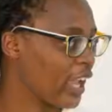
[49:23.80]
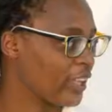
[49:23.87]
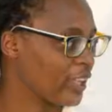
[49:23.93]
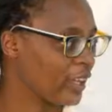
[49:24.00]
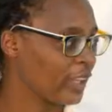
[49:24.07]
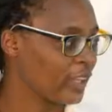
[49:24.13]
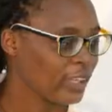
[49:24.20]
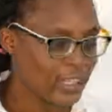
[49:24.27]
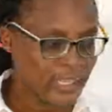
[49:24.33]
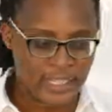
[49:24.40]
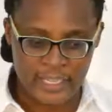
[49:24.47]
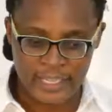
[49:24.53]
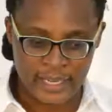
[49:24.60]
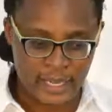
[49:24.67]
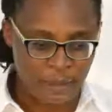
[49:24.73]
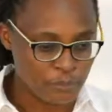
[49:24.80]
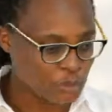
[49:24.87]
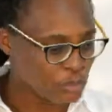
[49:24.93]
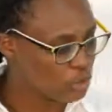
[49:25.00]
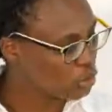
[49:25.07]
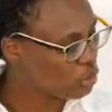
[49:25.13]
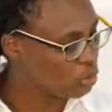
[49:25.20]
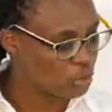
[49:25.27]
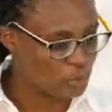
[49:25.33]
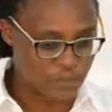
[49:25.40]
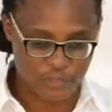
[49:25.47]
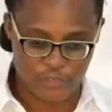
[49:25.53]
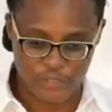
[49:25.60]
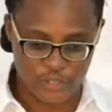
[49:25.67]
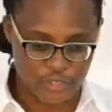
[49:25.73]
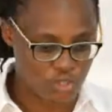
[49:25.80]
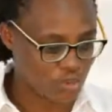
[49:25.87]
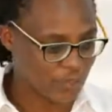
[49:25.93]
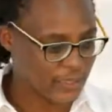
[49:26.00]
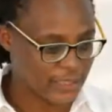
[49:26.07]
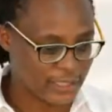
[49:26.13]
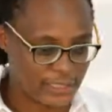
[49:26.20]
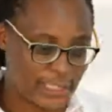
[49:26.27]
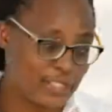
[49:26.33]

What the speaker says: Kenya, and I'm super frustrated.